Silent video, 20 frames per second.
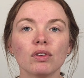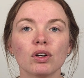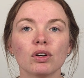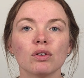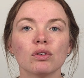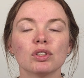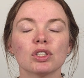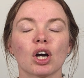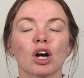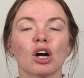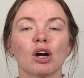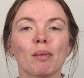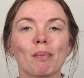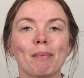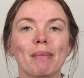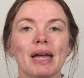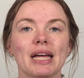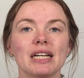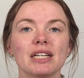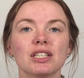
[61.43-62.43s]
of those are
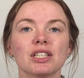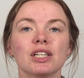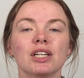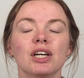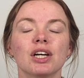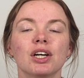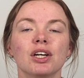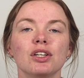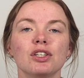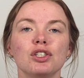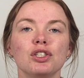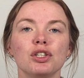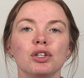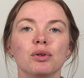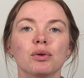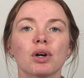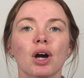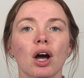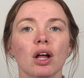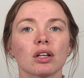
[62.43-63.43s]
meant
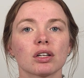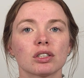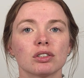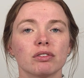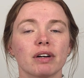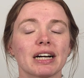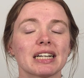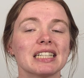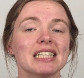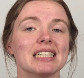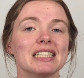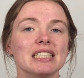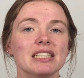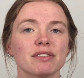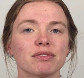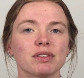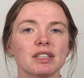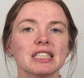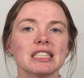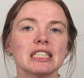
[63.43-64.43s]
to color correct
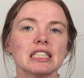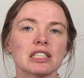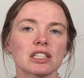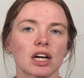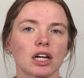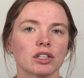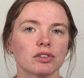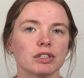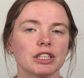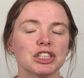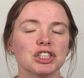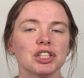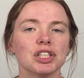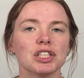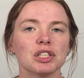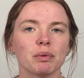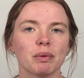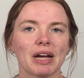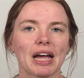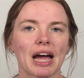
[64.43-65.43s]
different discolorations
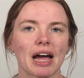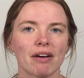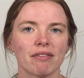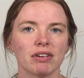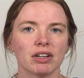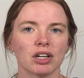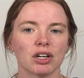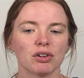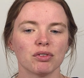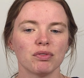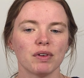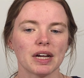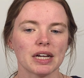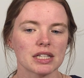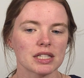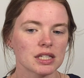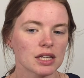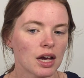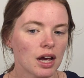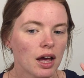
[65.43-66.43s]
that we have in our
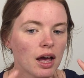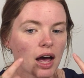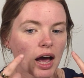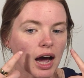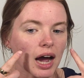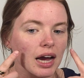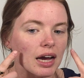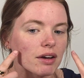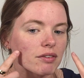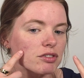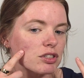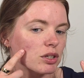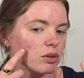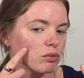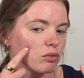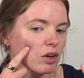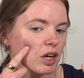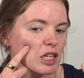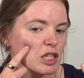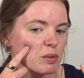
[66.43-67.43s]
face. I have
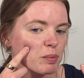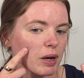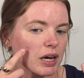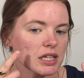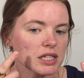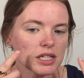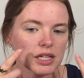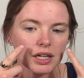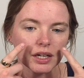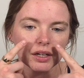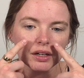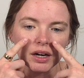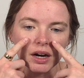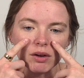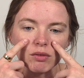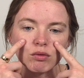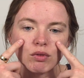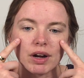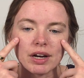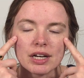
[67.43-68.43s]
some red spots here
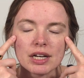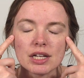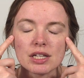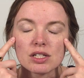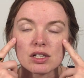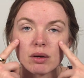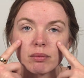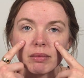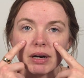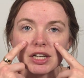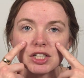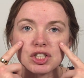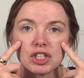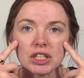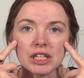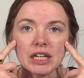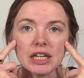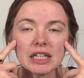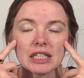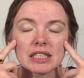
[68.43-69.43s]
and redness on my
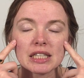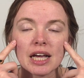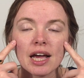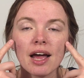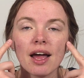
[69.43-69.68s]
cheeks